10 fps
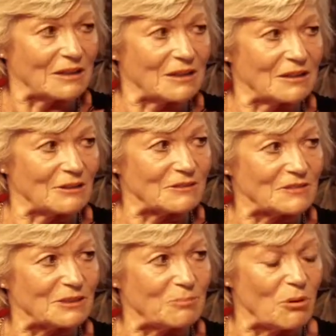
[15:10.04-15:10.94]
a lot of
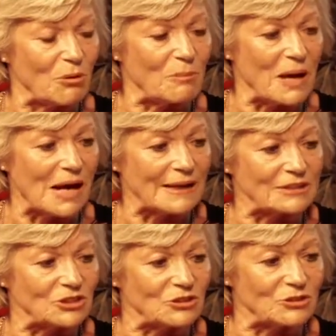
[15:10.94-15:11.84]
support
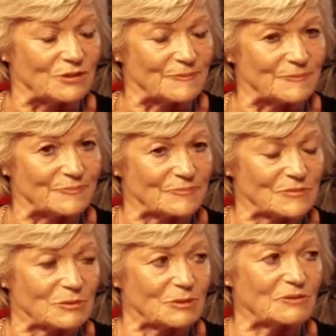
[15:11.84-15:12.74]
behind you
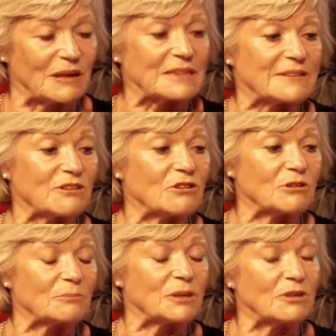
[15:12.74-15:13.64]
was very
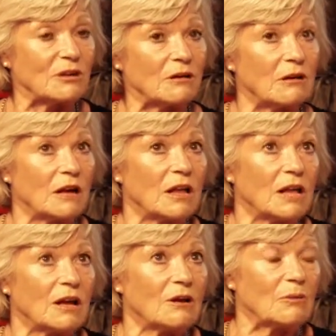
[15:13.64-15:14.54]
difficult. But, you know,
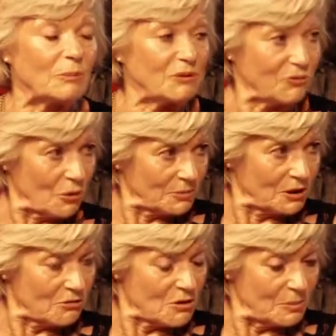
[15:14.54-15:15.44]
when we formed the
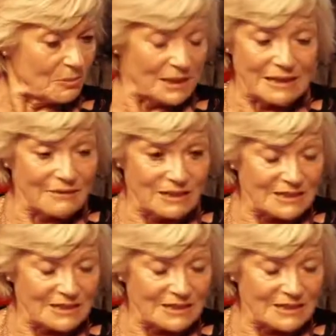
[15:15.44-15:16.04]
group, we didn't have any